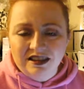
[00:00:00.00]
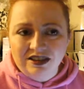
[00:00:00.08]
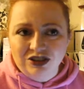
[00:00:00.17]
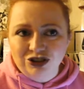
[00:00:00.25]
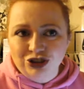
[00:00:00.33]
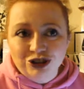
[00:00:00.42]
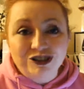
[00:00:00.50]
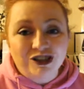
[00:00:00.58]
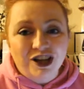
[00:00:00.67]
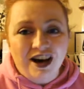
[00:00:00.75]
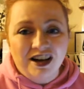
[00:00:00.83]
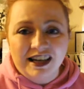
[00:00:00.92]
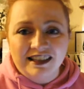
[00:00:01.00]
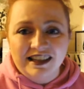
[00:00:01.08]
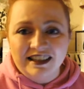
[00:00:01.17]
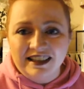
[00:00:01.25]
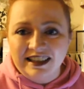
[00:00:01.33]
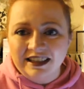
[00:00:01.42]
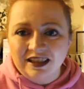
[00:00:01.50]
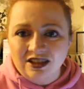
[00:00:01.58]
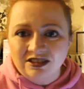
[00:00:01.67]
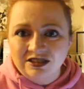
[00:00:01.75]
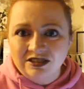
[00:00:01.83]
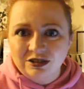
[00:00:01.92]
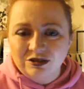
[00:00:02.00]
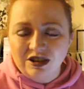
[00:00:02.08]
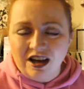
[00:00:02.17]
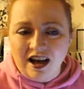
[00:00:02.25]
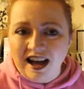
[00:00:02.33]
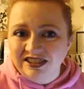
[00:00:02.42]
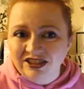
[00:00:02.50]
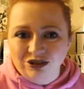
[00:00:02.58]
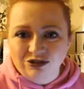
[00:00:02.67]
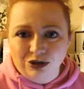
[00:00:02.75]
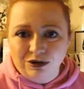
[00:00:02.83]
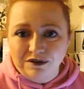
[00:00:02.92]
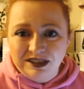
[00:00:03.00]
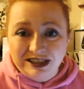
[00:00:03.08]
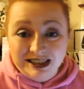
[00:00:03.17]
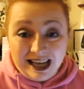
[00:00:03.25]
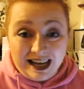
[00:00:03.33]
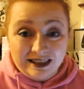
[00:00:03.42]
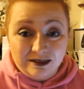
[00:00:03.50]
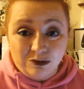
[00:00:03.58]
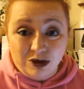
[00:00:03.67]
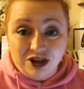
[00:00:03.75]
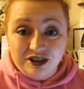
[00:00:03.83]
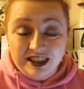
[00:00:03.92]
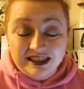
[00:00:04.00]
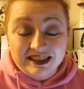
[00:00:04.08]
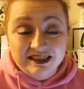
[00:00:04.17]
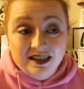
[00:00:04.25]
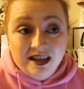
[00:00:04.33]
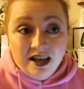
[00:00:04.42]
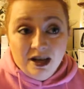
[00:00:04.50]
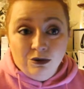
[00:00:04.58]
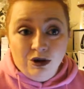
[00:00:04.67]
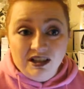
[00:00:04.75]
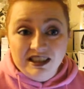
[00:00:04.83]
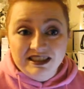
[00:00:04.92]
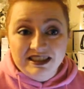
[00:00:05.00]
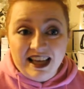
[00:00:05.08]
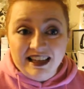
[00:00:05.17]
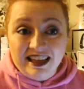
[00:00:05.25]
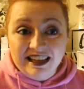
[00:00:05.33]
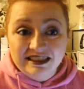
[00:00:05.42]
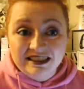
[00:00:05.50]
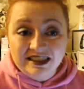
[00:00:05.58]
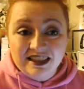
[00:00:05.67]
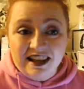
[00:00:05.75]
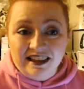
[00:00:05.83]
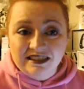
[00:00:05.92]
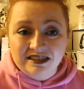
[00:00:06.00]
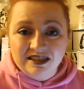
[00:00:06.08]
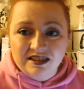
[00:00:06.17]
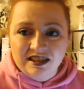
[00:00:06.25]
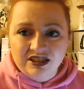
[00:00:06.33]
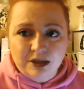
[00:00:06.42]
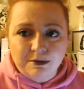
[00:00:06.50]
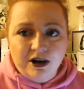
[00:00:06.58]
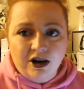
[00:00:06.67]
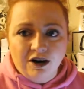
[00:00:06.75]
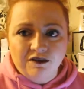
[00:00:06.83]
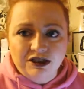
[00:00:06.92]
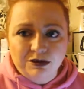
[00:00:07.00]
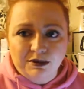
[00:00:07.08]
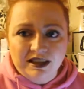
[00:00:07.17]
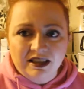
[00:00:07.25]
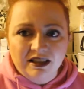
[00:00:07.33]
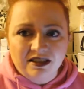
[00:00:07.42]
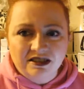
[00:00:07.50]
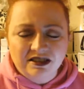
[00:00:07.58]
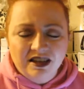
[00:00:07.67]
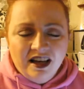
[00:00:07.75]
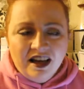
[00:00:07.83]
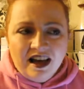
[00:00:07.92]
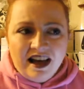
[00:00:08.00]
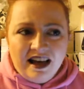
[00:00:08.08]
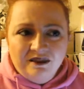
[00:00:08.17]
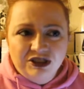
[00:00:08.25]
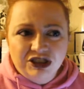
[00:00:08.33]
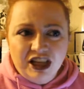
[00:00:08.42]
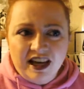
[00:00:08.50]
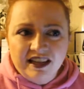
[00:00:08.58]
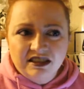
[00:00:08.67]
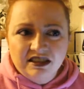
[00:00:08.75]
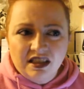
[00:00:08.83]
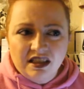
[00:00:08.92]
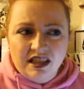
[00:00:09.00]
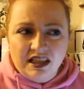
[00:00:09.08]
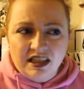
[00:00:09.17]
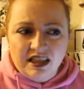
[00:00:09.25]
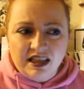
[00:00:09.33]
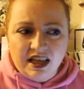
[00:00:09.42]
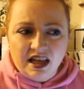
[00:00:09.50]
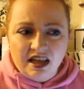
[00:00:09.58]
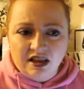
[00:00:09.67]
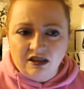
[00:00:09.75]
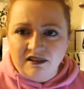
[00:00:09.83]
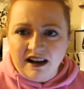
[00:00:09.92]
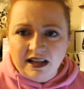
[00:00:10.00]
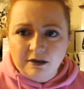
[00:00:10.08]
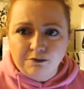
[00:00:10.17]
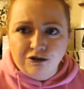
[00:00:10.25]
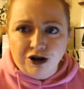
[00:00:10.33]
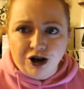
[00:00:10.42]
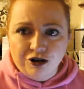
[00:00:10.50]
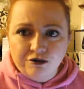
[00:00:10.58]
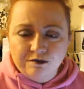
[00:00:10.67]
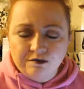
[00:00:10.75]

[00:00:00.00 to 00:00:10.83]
you just can't get it in England. I don't know of a site where they where they sell it and they ship it over to England. I've checked the Lorac Pro